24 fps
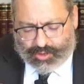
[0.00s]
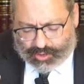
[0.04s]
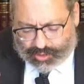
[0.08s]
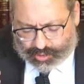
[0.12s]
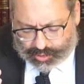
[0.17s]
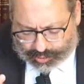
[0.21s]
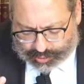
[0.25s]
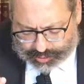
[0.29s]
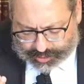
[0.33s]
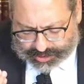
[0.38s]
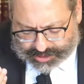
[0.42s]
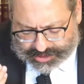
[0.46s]

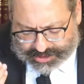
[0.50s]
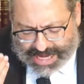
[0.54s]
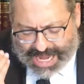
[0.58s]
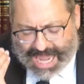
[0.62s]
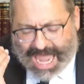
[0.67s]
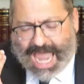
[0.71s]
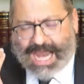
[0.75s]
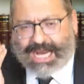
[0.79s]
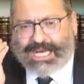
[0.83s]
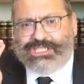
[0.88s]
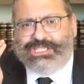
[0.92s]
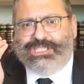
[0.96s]
whose
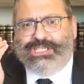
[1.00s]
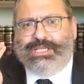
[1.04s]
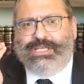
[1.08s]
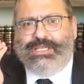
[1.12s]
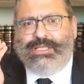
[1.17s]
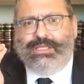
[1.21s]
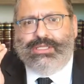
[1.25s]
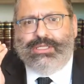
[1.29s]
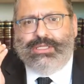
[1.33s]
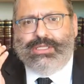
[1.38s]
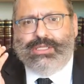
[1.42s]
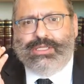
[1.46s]

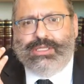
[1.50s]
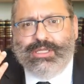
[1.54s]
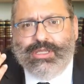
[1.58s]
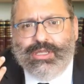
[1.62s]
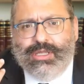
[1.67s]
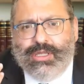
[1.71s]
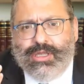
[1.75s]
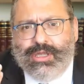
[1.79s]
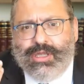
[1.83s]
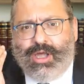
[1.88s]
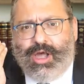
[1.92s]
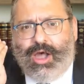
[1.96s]
actions
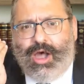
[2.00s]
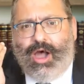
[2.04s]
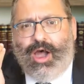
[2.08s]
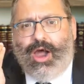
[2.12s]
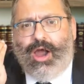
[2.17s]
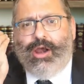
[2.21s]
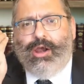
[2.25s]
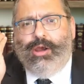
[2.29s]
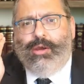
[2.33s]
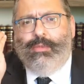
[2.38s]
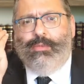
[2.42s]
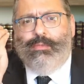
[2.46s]

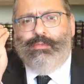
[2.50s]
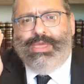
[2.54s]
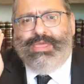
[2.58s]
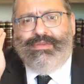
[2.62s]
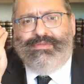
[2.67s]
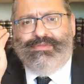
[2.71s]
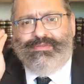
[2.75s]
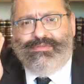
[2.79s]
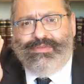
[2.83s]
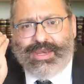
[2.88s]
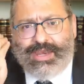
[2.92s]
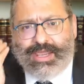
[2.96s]
are
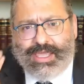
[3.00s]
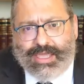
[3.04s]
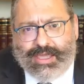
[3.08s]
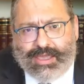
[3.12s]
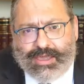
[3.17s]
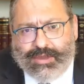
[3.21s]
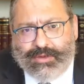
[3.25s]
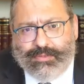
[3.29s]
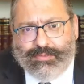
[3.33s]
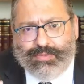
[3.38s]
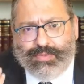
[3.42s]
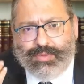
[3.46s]
befitting,
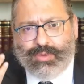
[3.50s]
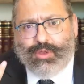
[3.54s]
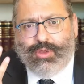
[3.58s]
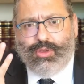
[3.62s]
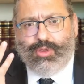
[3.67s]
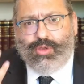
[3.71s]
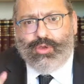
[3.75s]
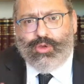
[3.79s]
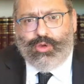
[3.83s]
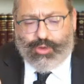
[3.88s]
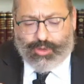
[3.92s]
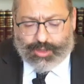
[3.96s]

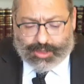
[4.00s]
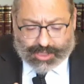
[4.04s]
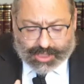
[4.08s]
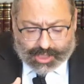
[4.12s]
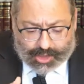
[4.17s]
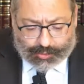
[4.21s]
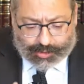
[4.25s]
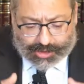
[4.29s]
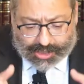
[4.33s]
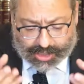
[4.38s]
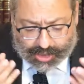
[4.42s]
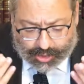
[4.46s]

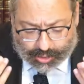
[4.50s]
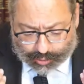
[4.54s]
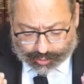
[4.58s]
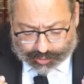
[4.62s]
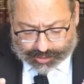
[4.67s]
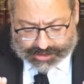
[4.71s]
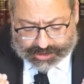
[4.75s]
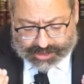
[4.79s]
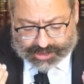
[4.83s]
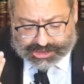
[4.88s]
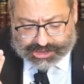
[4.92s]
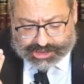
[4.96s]
literally who
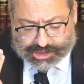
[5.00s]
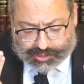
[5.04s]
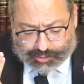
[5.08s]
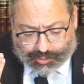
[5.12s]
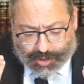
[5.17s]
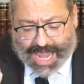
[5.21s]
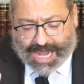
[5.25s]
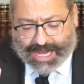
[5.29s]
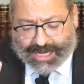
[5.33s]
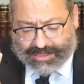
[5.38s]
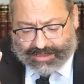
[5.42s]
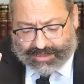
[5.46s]
is
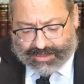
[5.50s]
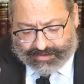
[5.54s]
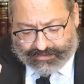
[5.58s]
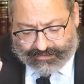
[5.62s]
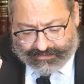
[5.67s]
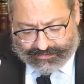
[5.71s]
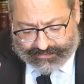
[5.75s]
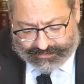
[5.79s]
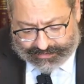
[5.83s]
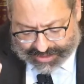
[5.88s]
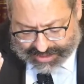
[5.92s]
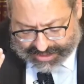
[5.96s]

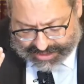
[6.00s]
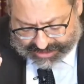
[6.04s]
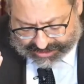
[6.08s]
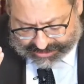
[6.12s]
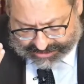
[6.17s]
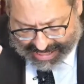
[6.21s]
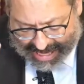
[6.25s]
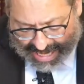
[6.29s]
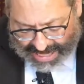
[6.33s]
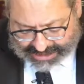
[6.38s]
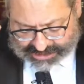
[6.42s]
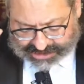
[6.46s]
attractive in
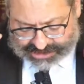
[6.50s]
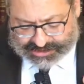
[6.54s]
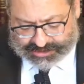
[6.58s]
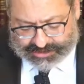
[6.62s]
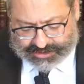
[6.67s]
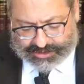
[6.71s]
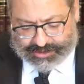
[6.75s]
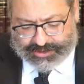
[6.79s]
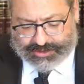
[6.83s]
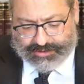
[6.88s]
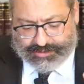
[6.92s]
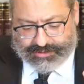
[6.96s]
his
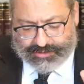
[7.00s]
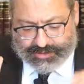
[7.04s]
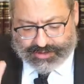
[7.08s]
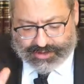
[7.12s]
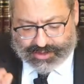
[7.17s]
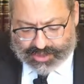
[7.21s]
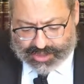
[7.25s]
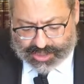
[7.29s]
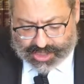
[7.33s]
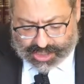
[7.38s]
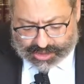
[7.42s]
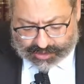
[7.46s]
actions.
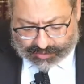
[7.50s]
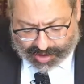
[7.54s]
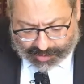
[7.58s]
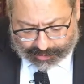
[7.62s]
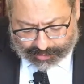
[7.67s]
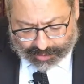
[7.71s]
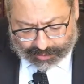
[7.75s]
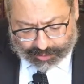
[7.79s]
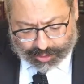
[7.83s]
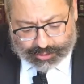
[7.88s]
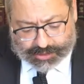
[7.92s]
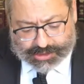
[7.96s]
The
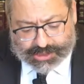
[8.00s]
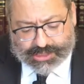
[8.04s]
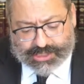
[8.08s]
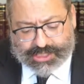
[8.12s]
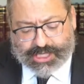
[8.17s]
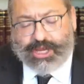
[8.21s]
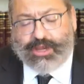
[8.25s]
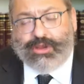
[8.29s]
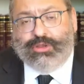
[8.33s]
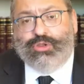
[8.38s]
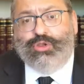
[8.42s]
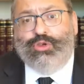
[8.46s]
Rambam uses
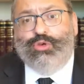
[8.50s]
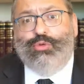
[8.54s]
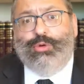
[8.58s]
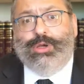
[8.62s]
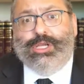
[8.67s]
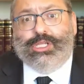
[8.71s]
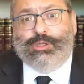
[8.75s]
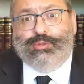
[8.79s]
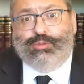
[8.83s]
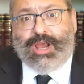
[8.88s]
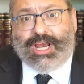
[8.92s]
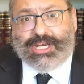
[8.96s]
here two
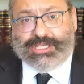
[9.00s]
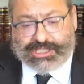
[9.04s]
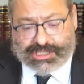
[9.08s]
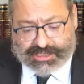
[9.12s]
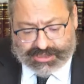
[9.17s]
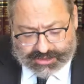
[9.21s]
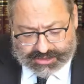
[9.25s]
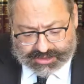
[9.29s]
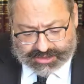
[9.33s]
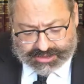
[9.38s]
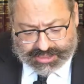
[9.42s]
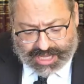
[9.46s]

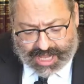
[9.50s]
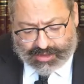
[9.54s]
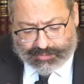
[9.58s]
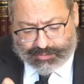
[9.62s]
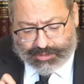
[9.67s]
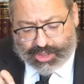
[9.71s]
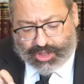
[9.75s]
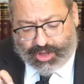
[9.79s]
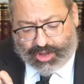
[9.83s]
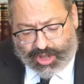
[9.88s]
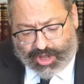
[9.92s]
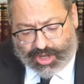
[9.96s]
expressions,
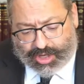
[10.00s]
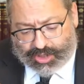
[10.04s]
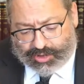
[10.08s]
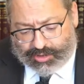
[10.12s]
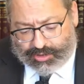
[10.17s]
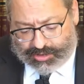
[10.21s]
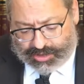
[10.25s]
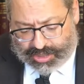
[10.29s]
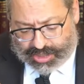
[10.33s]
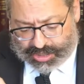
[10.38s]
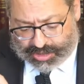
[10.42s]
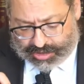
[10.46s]
Talmud
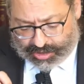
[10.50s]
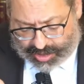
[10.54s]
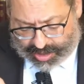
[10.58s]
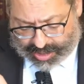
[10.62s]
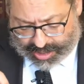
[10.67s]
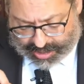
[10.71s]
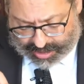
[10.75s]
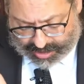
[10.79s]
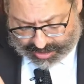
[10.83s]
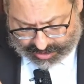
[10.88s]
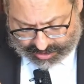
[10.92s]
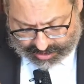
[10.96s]
Hagun,
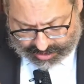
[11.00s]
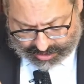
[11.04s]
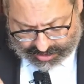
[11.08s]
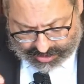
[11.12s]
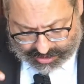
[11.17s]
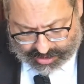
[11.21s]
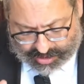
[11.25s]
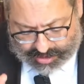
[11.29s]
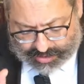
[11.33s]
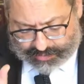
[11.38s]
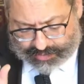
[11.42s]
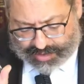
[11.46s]
noe
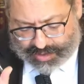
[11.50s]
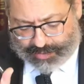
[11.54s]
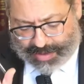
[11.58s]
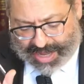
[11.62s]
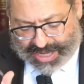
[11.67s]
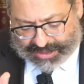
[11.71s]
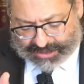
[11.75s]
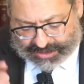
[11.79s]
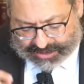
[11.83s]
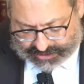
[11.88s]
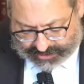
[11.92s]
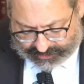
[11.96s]

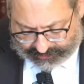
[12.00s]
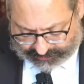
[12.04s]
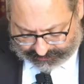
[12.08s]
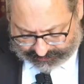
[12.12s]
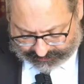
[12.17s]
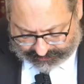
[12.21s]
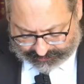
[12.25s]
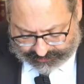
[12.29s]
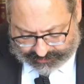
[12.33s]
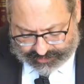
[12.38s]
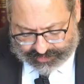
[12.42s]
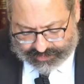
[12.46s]

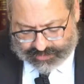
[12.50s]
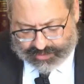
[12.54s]
b'maisaf.